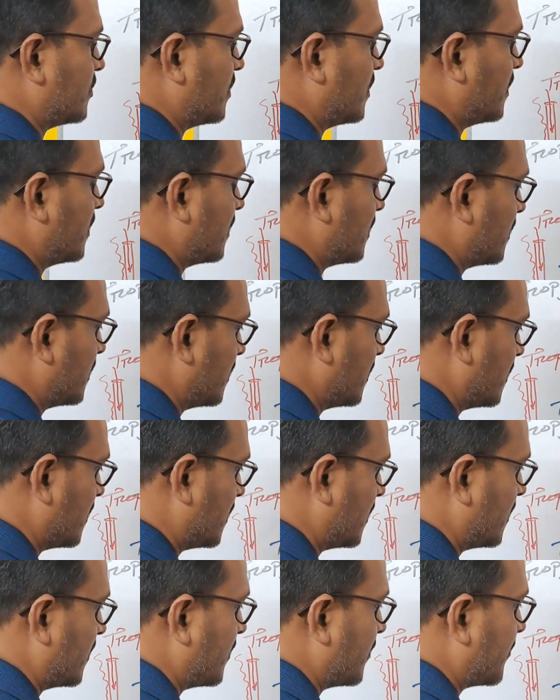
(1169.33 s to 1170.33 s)
will
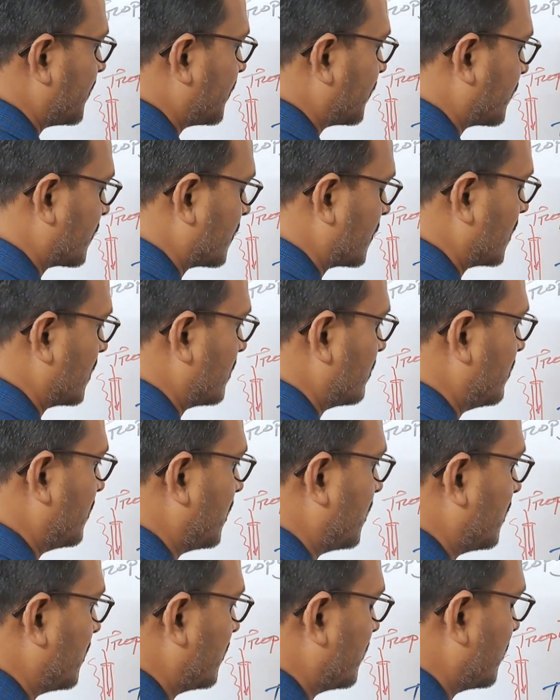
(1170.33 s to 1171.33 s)

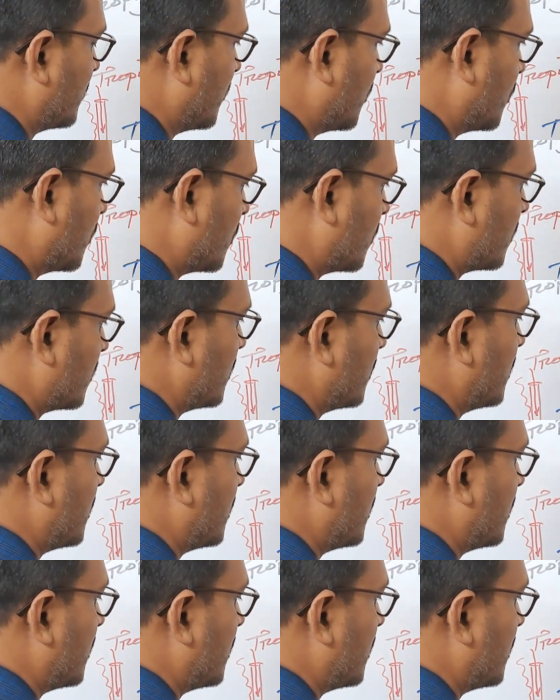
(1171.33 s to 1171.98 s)
be more